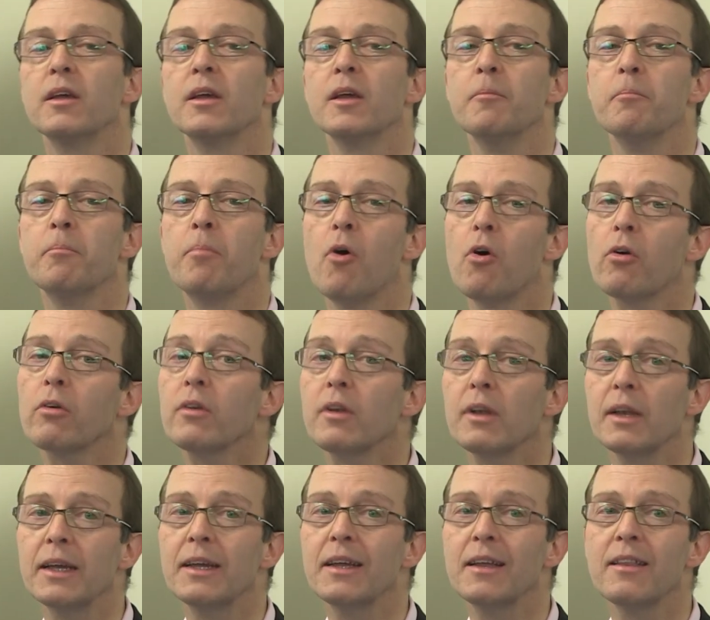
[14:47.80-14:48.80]

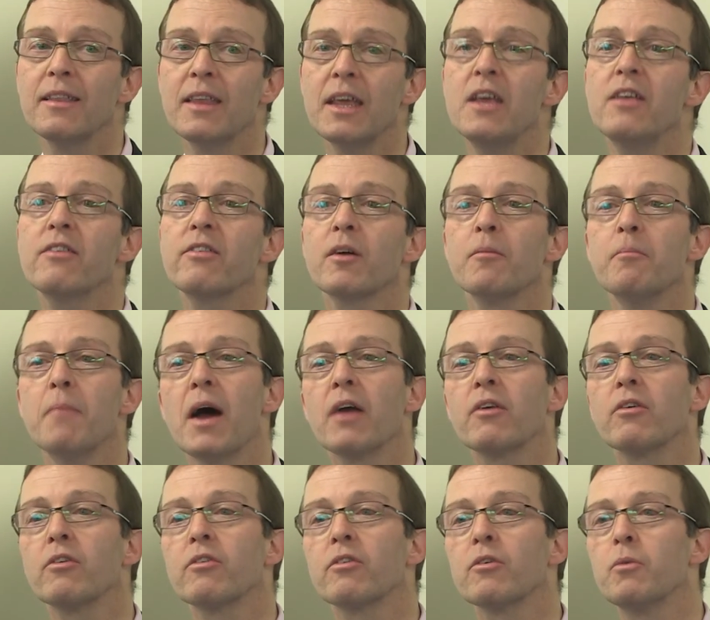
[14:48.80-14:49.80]
Importantly, these are
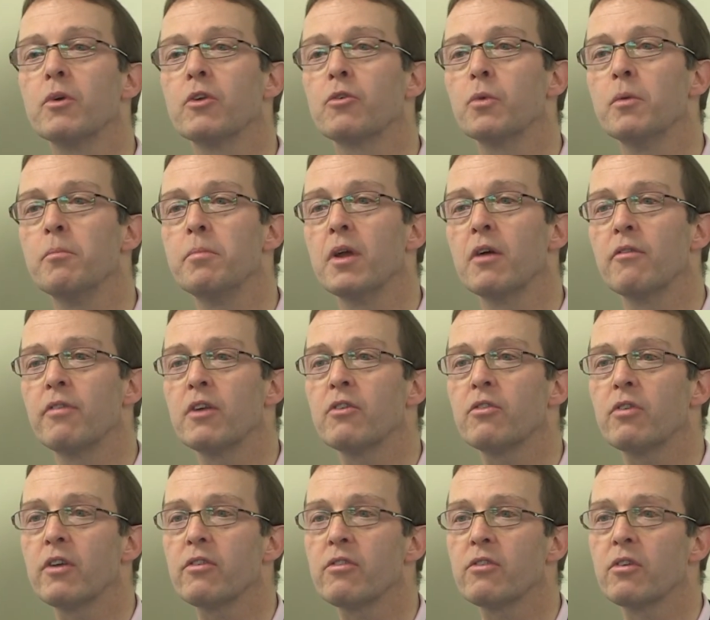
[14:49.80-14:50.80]
matters which would be of
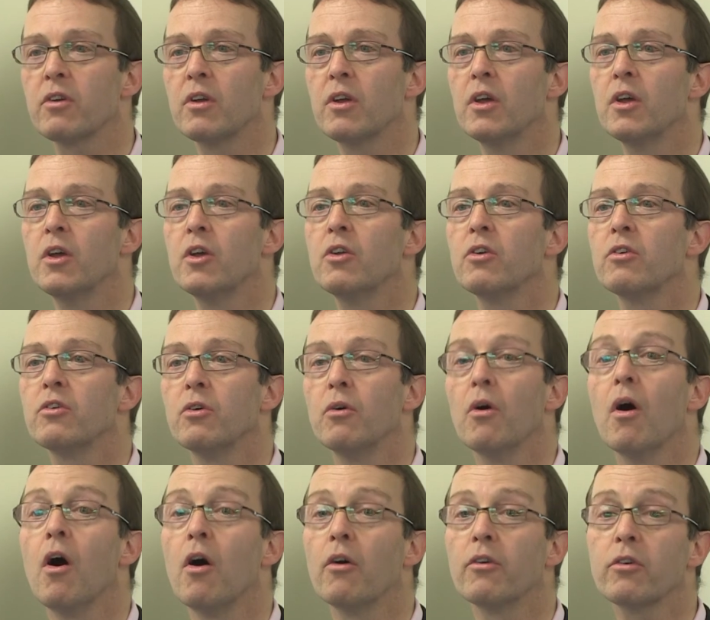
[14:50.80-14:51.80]
interest to
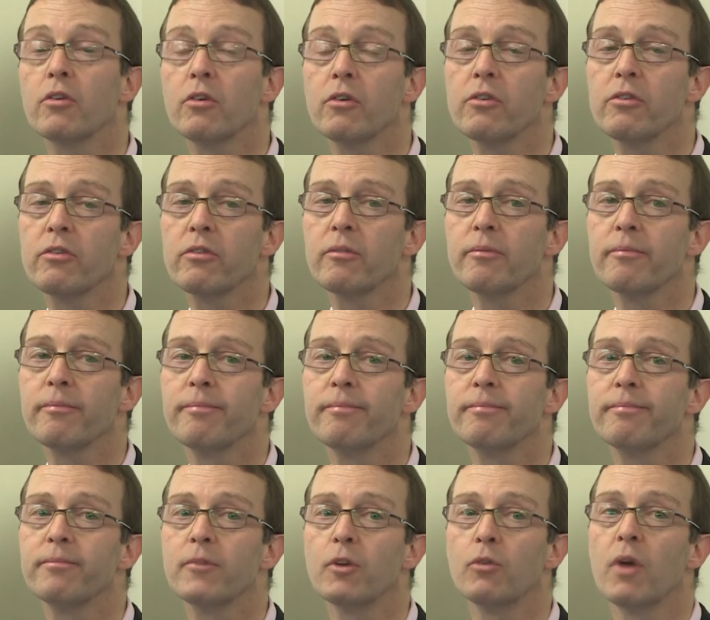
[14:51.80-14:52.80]
auditors,
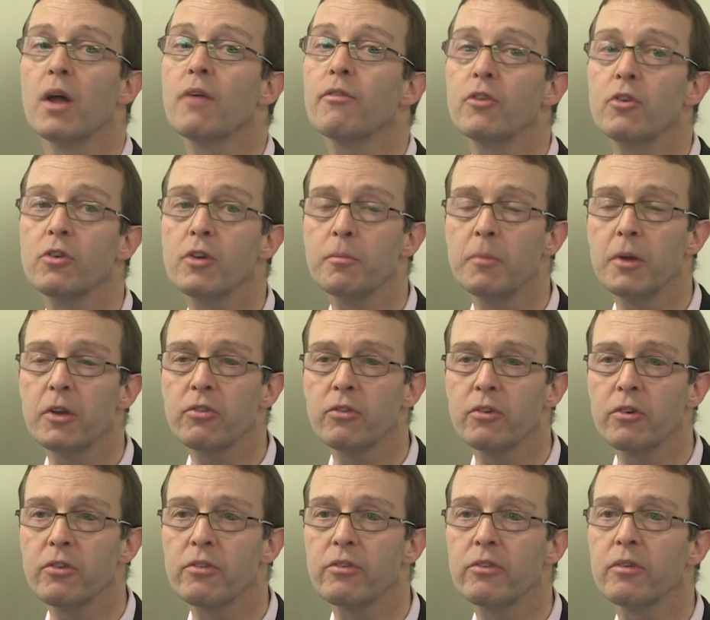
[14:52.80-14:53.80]
the revenue
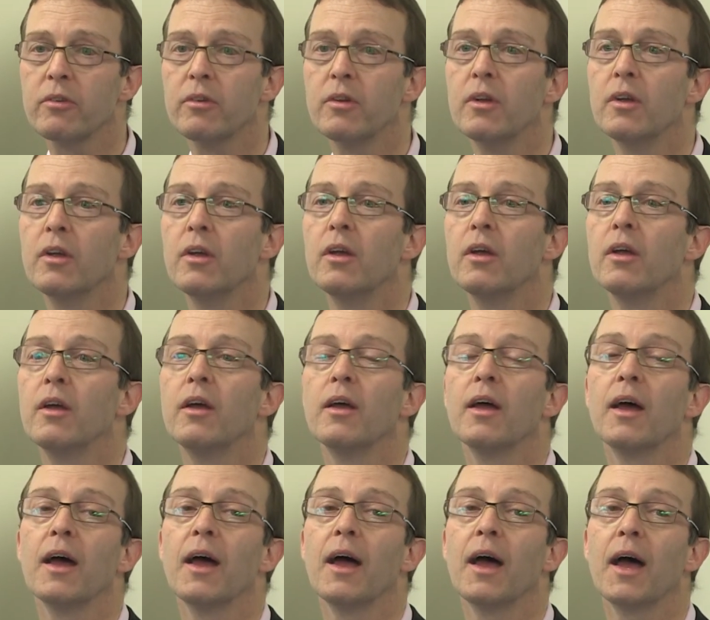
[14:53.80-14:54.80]
commissioners,
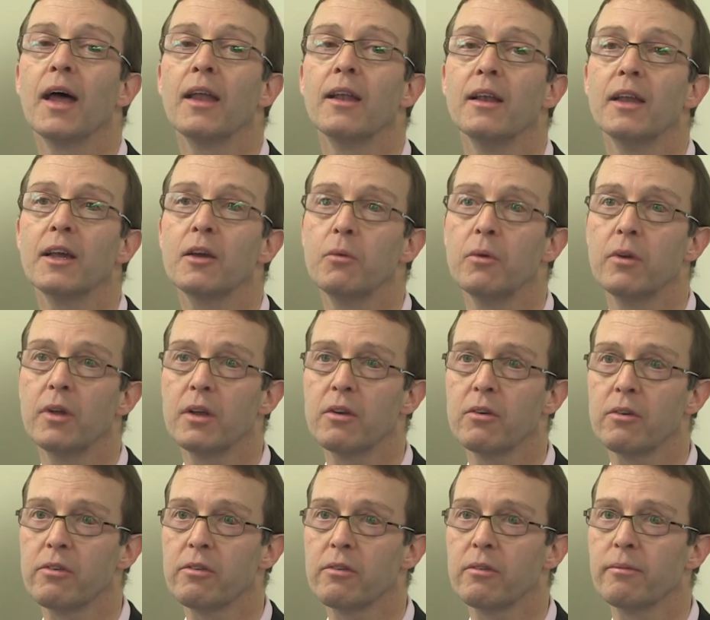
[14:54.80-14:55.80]
and
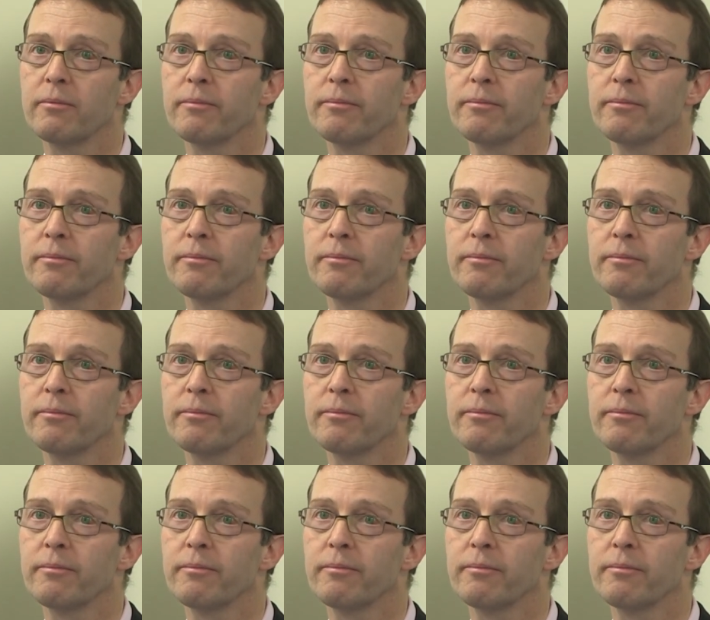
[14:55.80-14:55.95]
liquidators.